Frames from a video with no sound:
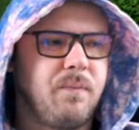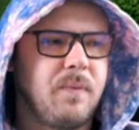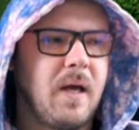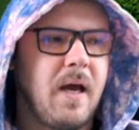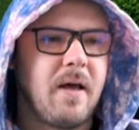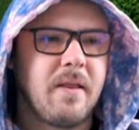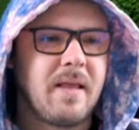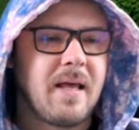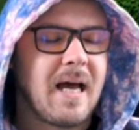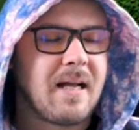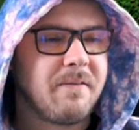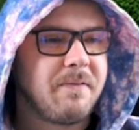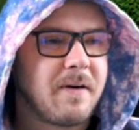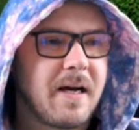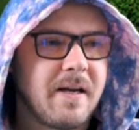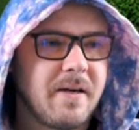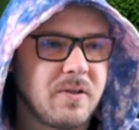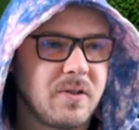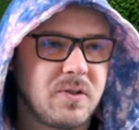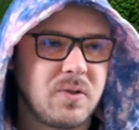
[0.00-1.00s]
Uh, that
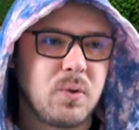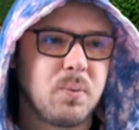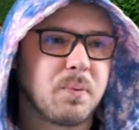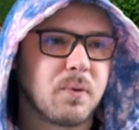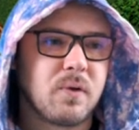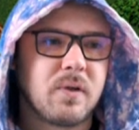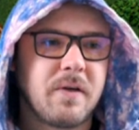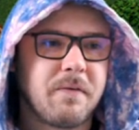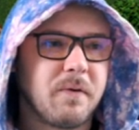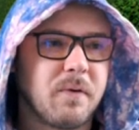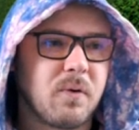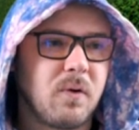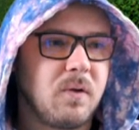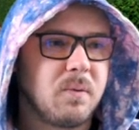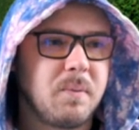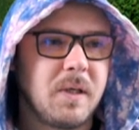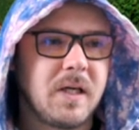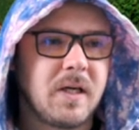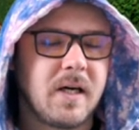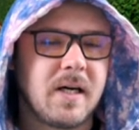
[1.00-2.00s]
fight is super difficult
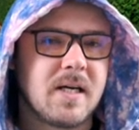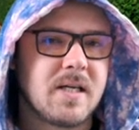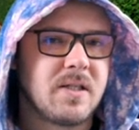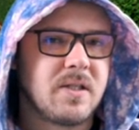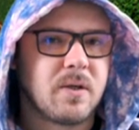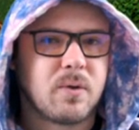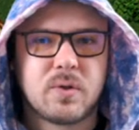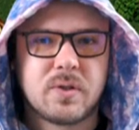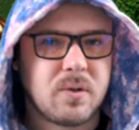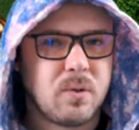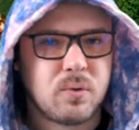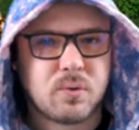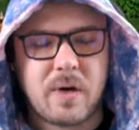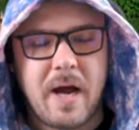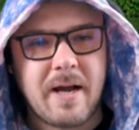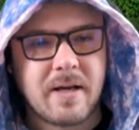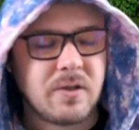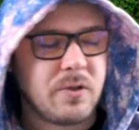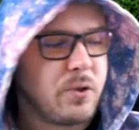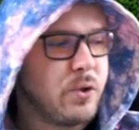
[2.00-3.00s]
because the Crystal
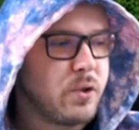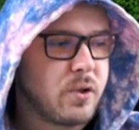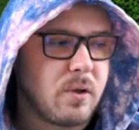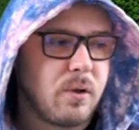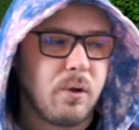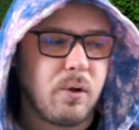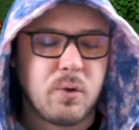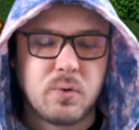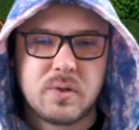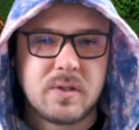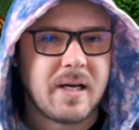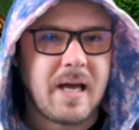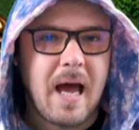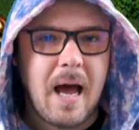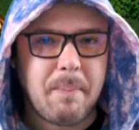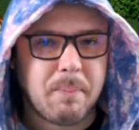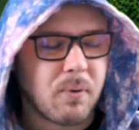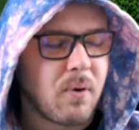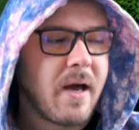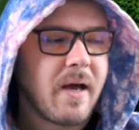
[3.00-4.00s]
Dragons just close the
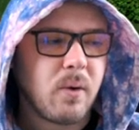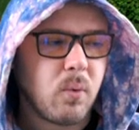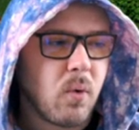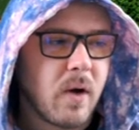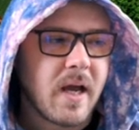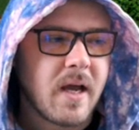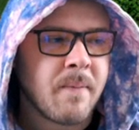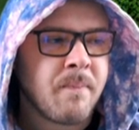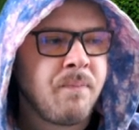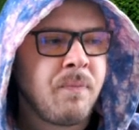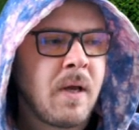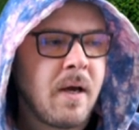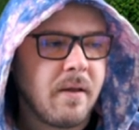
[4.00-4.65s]
gap right away.